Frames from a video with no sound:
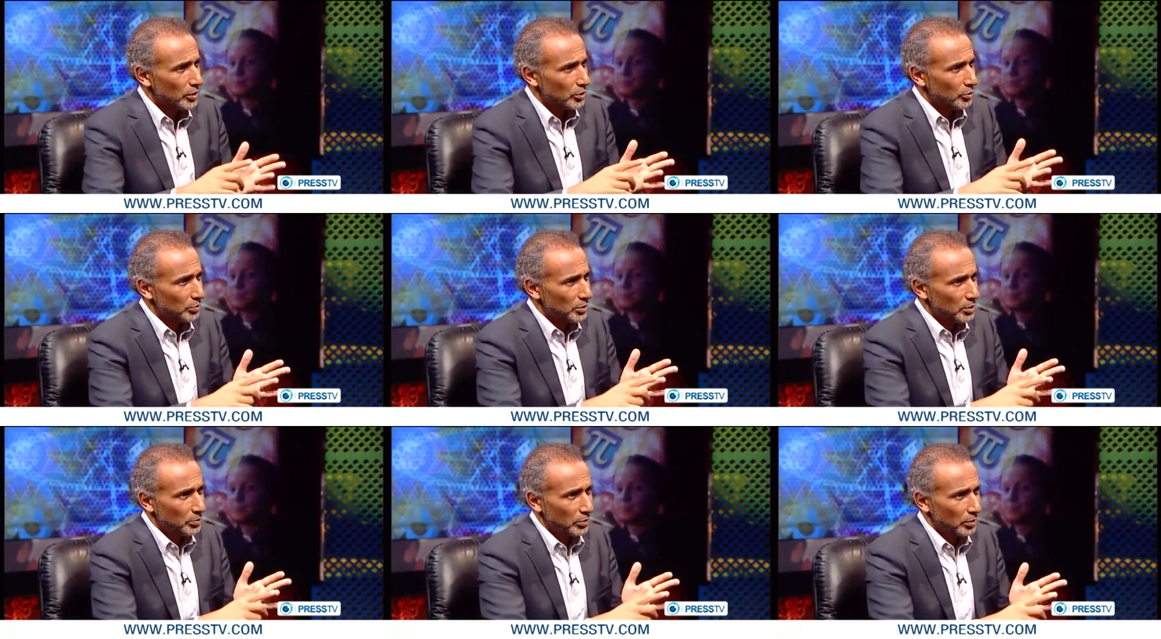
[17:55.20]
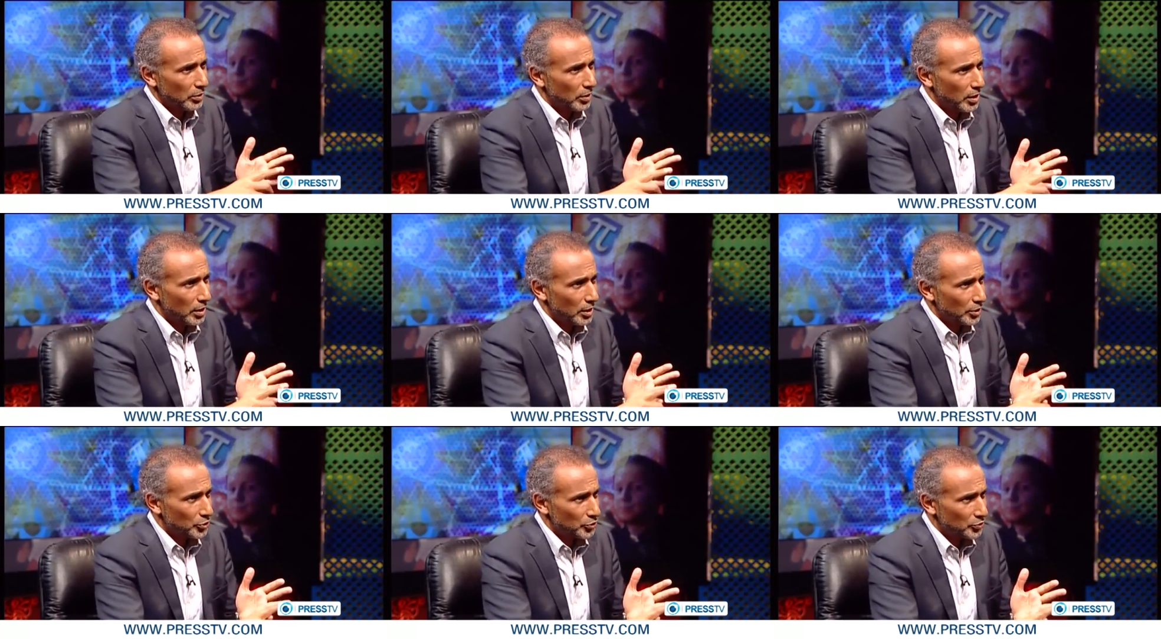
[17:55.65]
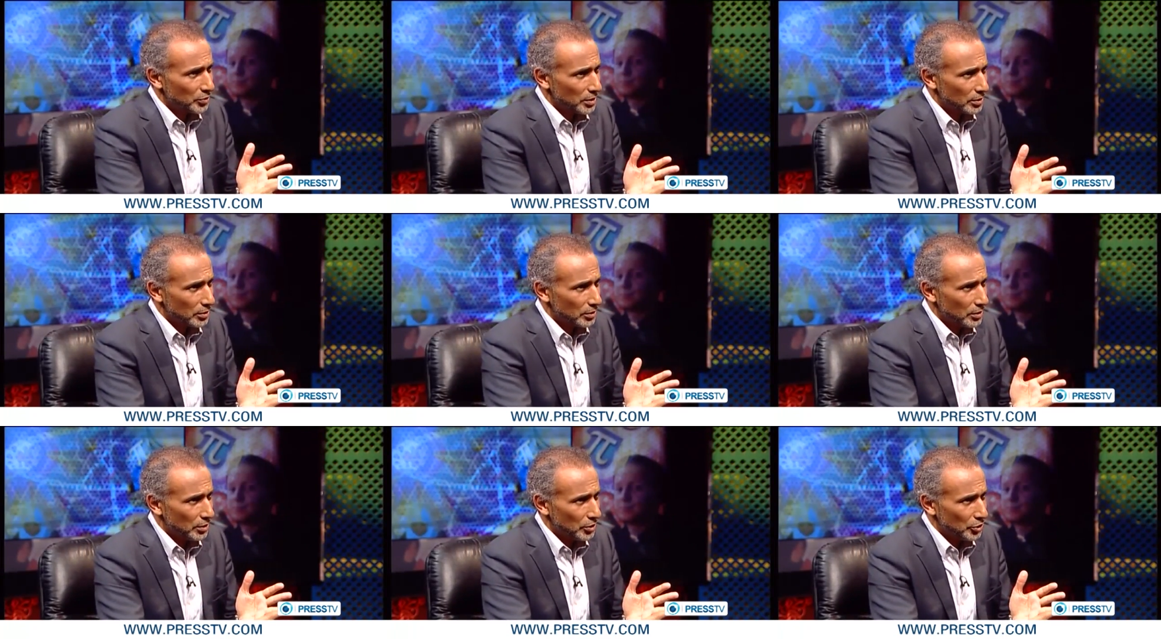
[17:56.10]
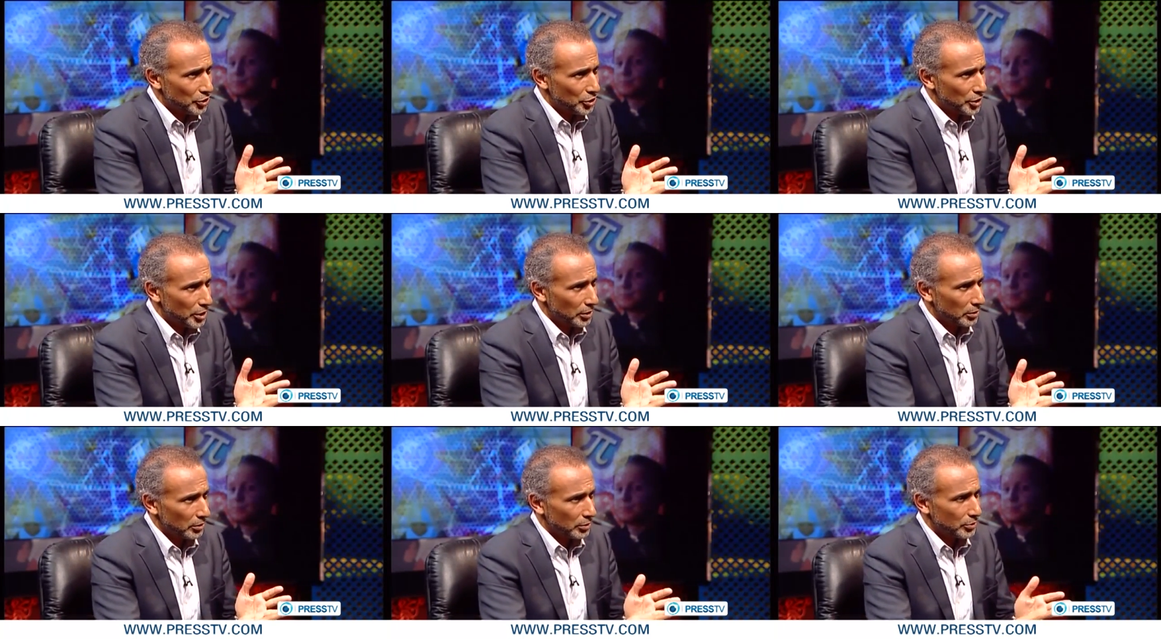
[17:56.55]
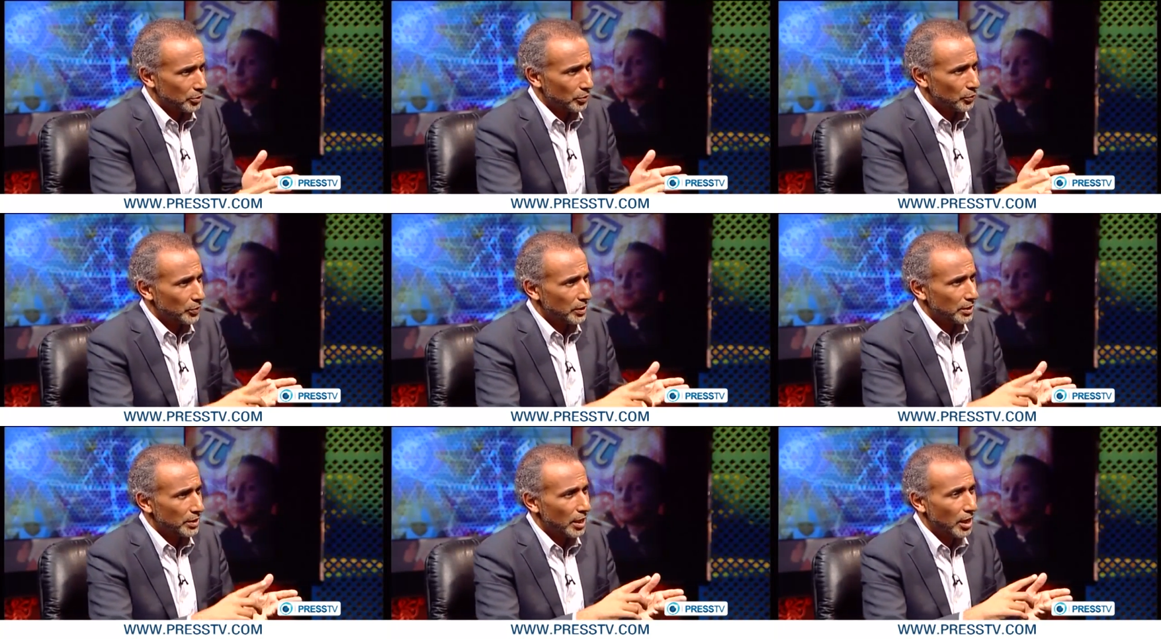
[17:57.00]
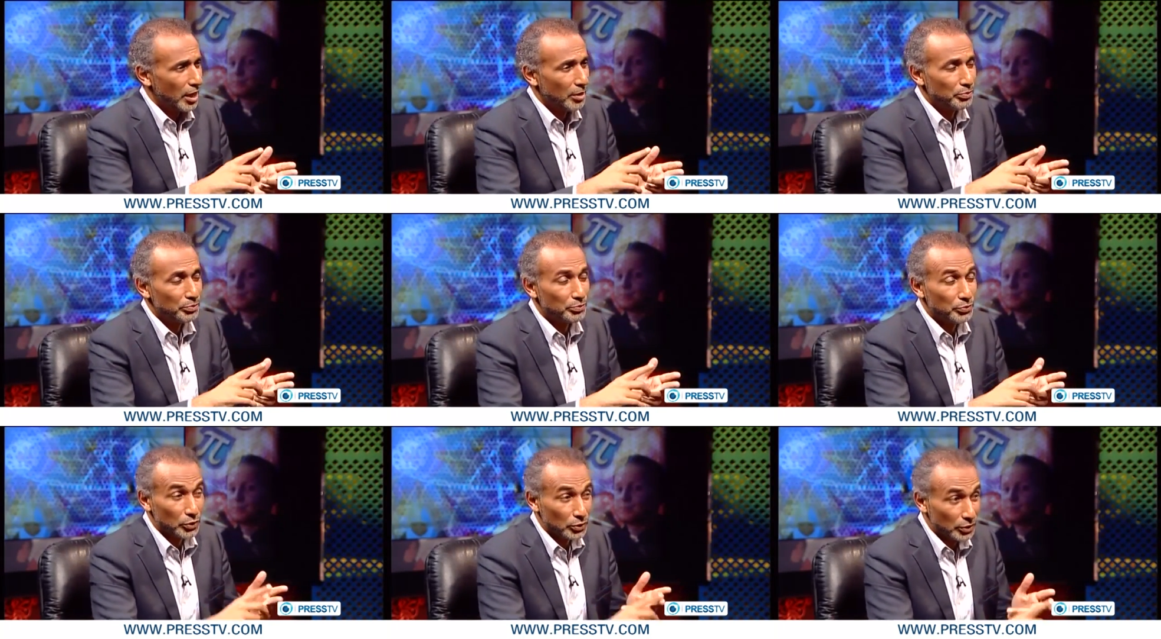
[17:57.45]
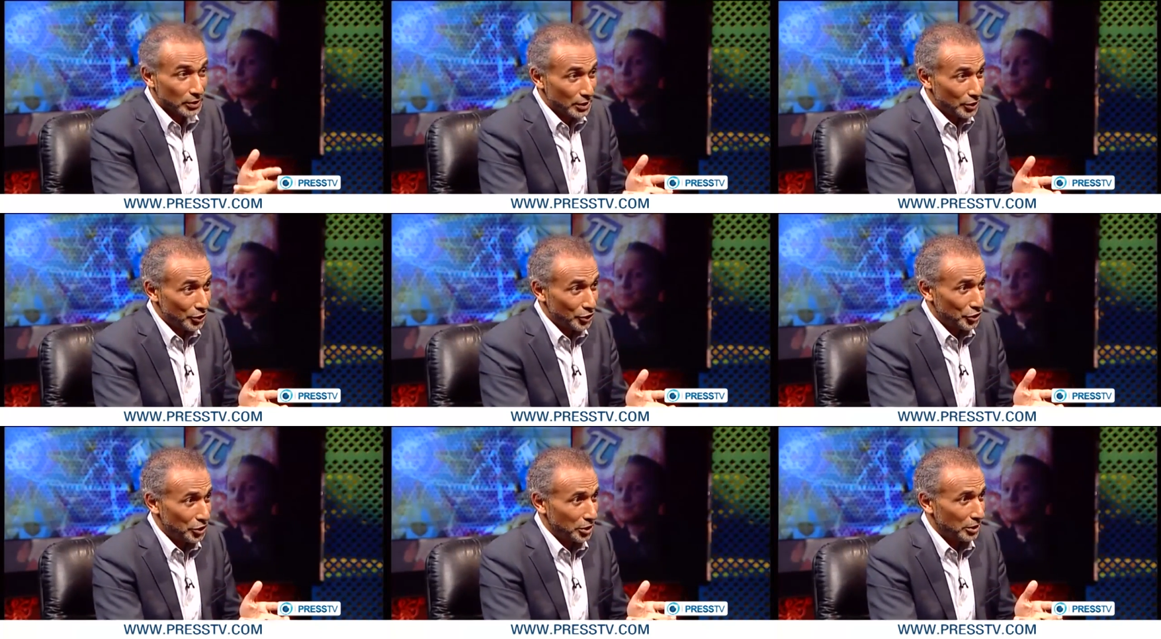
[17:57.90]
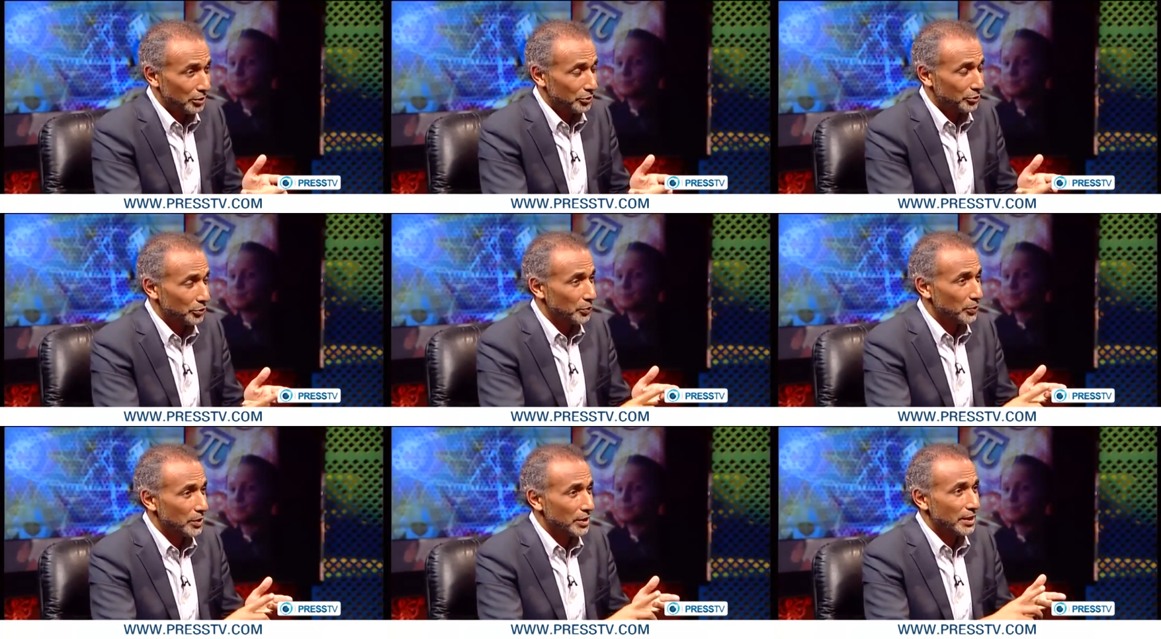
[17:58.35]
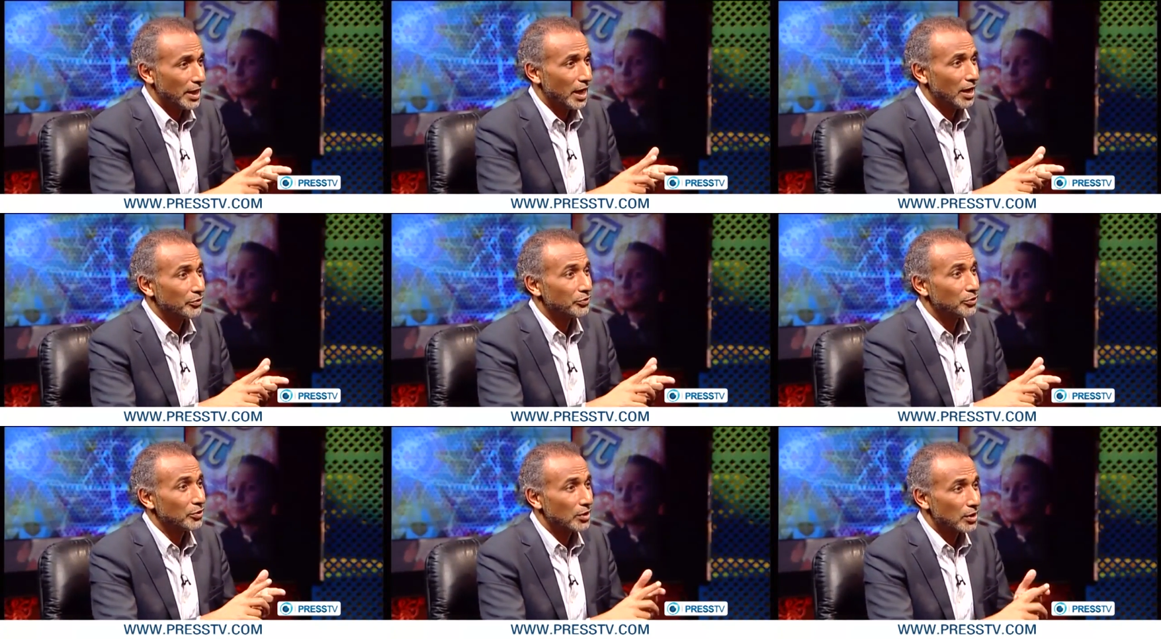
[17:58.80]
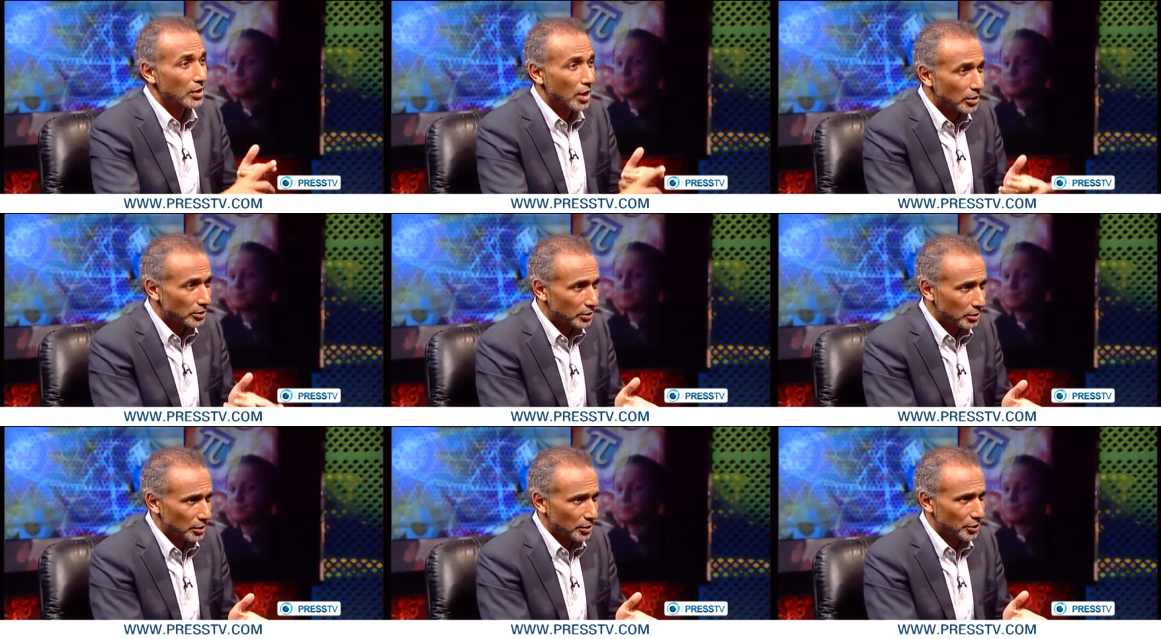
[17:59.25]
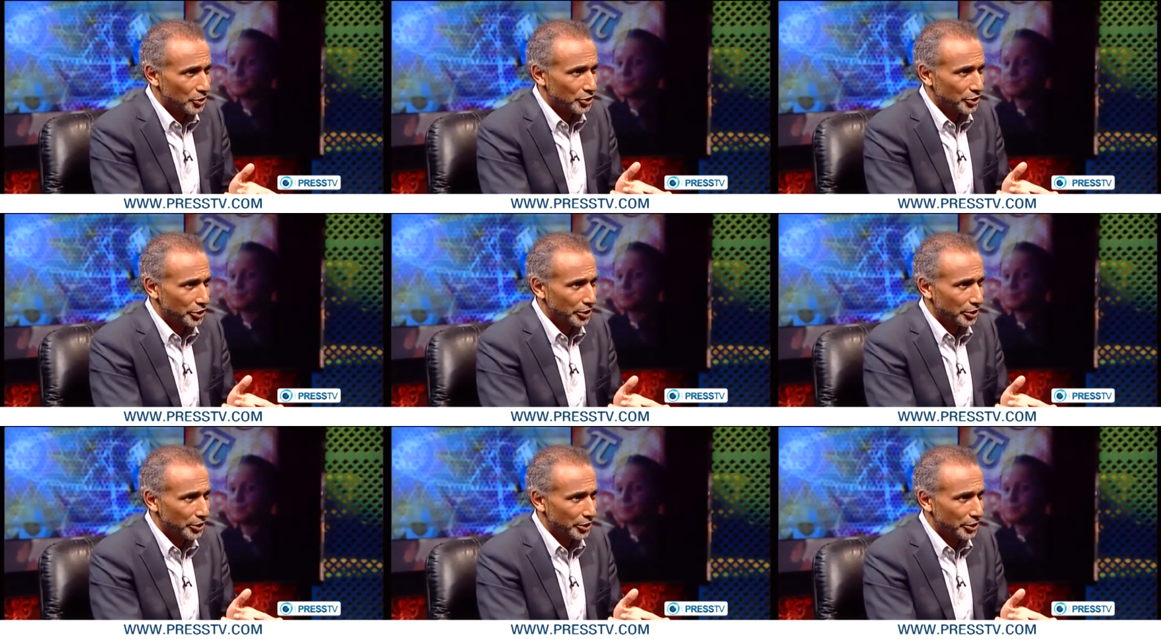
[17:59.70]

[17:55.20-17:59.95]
Speaker 1: way the people are treated in jails, the way they are put in jail, the way they are forgotten in